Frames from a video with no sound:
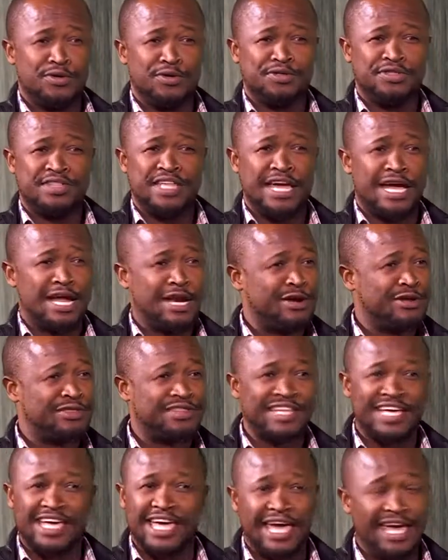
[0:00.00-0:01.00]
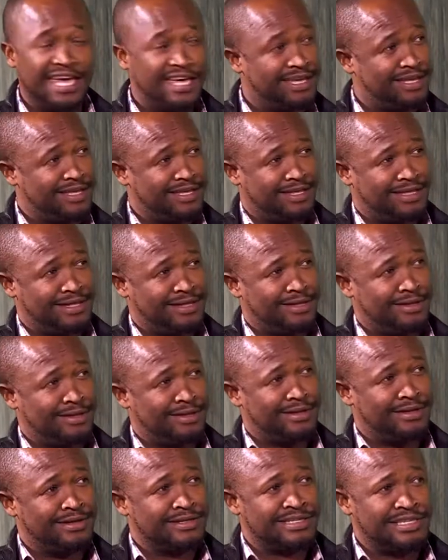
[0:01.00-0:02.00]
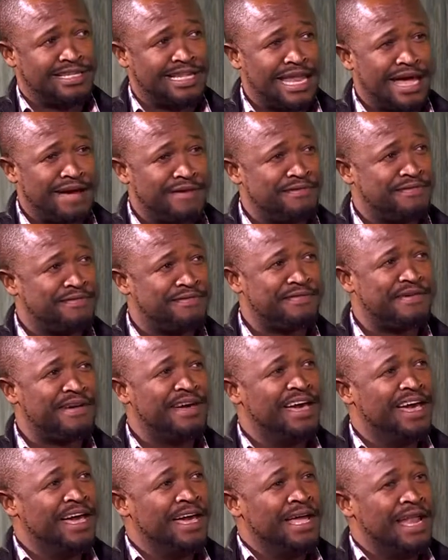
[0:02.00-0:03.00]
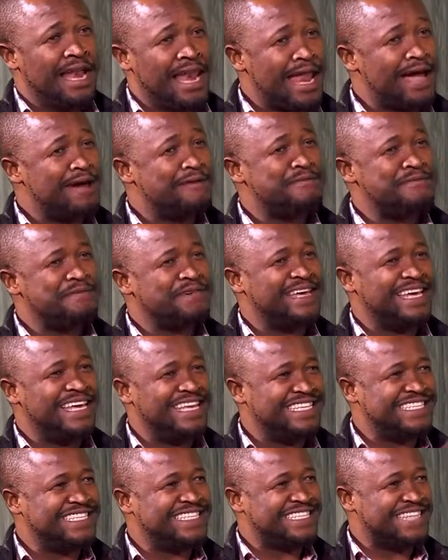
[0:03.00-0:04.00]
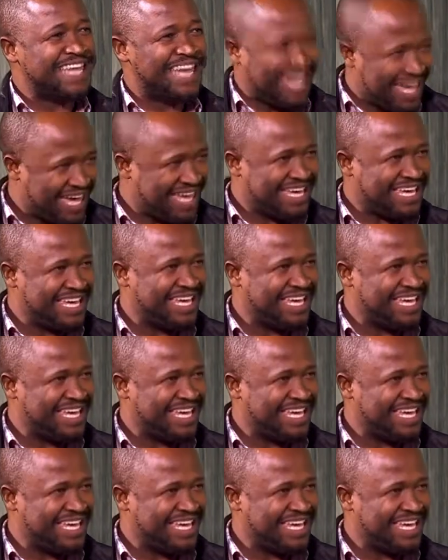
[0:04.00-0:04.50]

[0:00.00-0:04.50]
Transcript: They are not the cake. Because love is the cake.